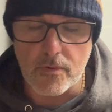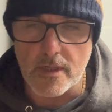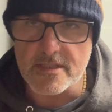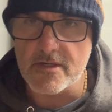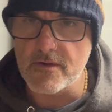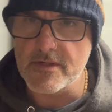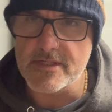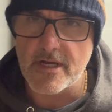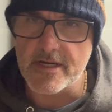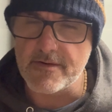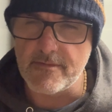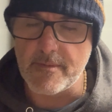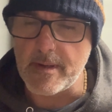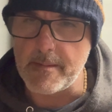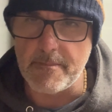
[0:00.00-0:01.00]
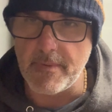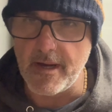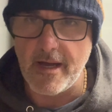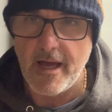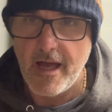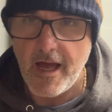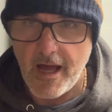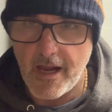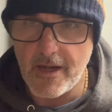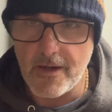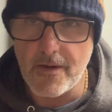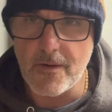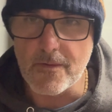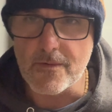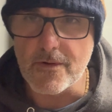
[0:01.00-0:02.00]
as long as I can remember, a
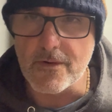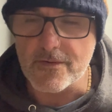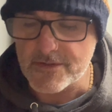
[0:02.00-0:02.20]
long